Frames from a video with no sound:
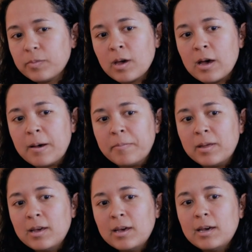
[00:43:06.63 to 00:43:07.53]

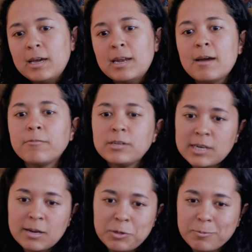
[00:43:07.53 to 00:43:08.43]
And every
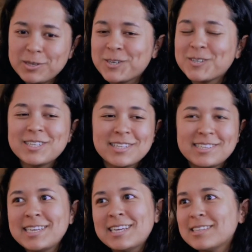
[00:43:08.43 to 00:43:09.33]
time you return to the
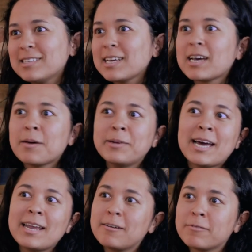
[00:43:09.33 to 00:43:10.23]
scene, it's like coming
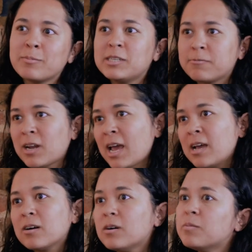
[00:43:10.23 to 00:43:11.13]
at it from a different
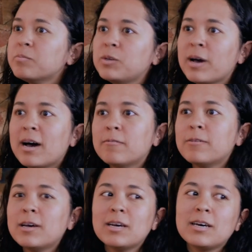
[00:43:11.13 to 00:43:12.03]
angle. You have
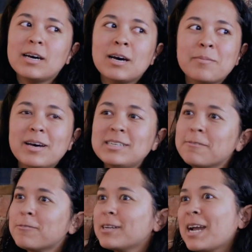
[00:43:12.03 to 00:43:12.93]
a
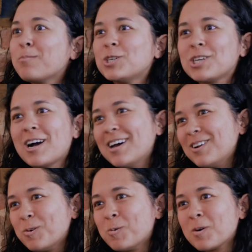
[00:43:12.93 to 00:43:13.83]
different camera shot,
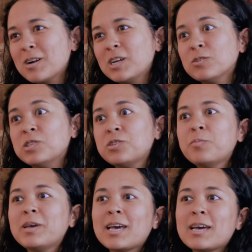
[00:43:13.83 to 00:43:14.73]
or you're
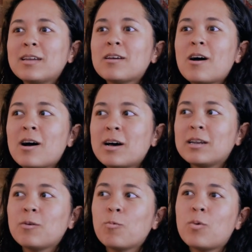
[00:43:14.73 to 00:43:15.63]
zooming in
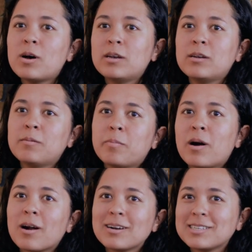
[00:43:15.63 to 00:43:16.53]
on one
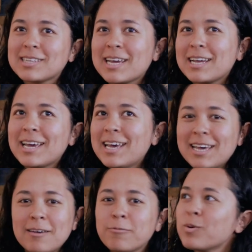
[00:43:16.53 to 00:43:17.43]
part. Like
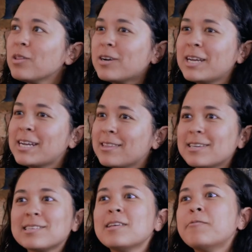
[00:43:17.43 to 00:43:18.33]
if we're looking at
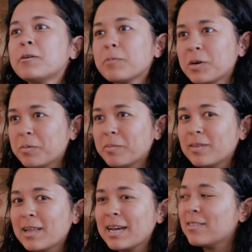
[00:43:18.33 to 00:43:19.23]
this living room,
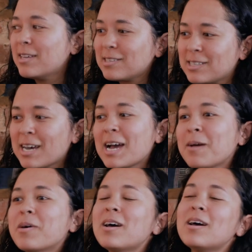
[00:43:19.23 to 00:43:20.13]
like this
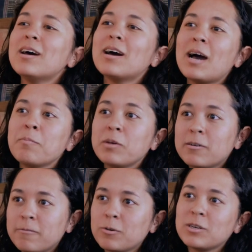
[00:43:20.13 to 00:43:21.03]
time I'm going
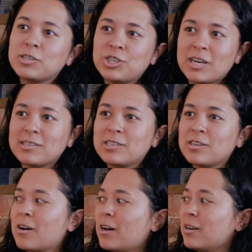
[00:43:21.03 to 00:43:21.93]
to focus just
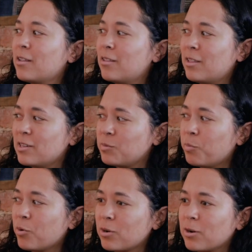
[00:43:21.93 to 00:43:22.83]
on this
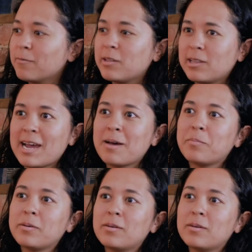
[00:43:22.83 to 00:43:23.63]
border of the lamp.